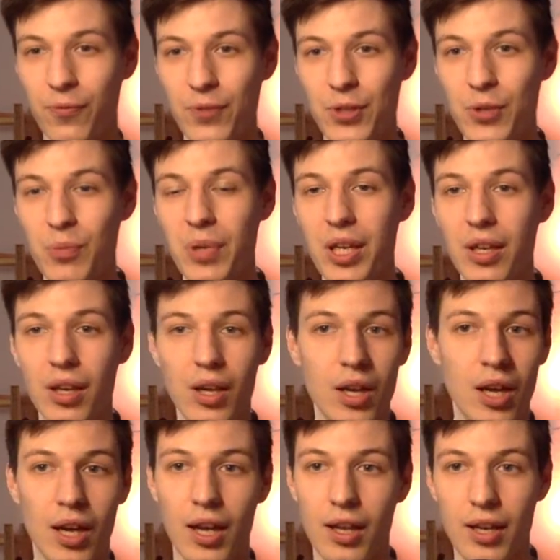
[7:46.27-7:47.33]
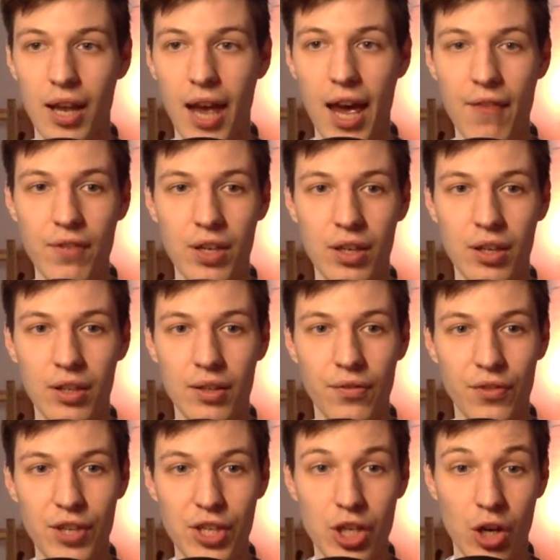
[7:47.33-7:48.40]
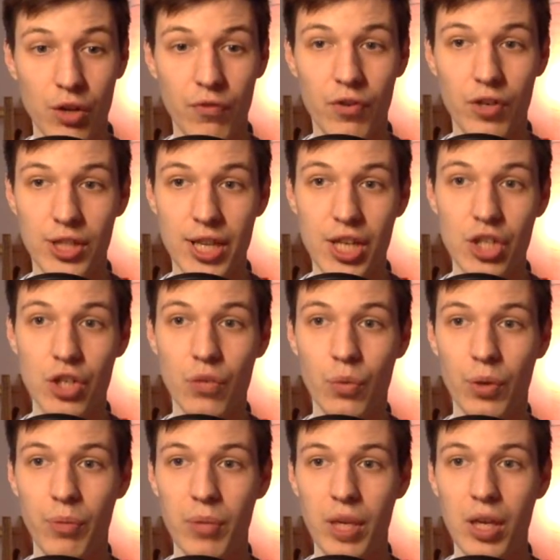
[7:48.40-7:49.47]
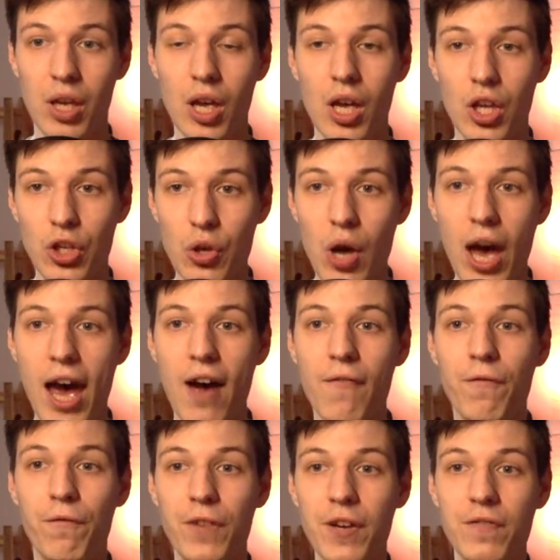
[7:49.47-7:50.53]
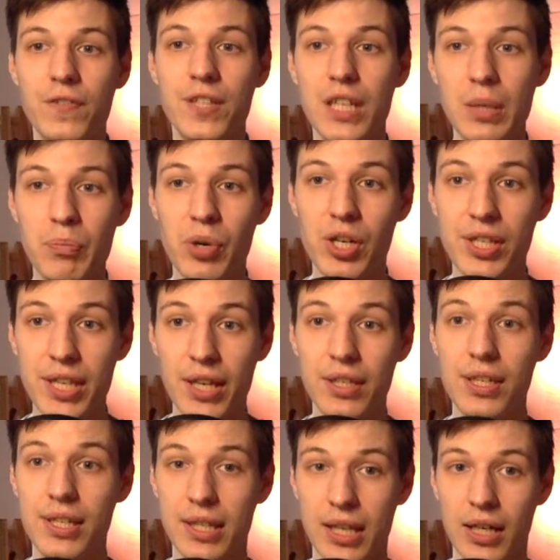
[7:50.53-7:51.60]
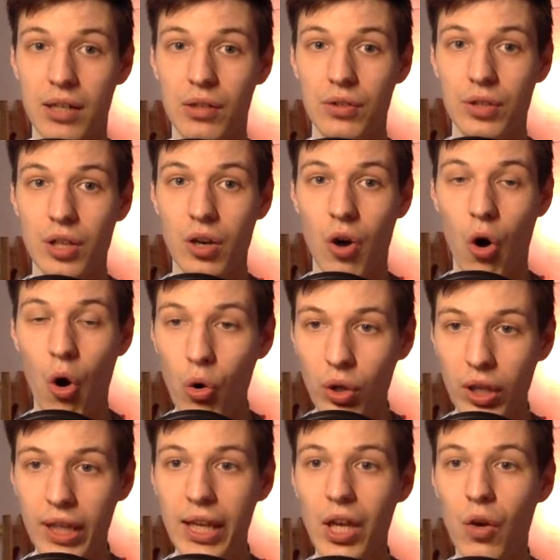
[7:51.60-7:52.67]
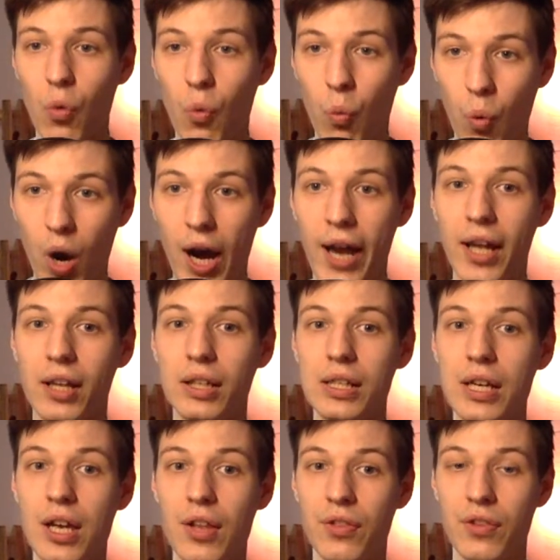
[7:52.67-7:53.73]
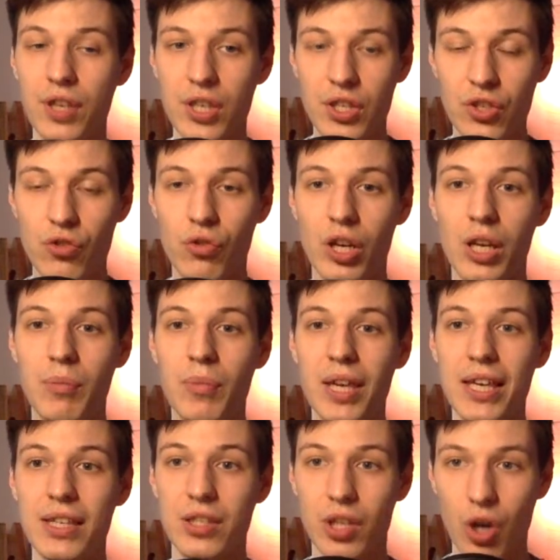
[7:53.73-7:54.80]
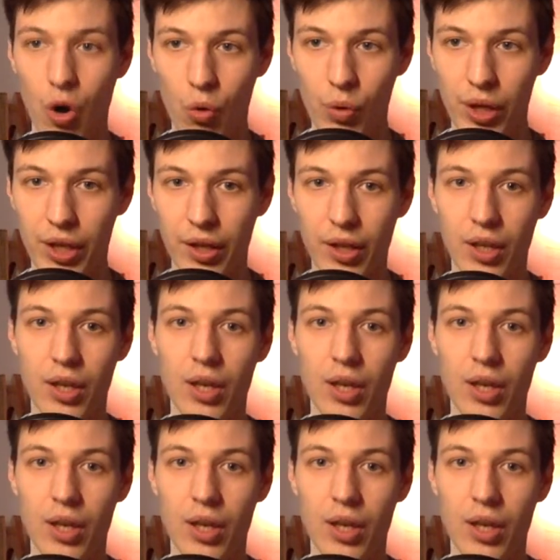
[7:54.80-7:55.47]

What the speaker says: to me and having this conversation with me, you have 15% discount only while this stream is going.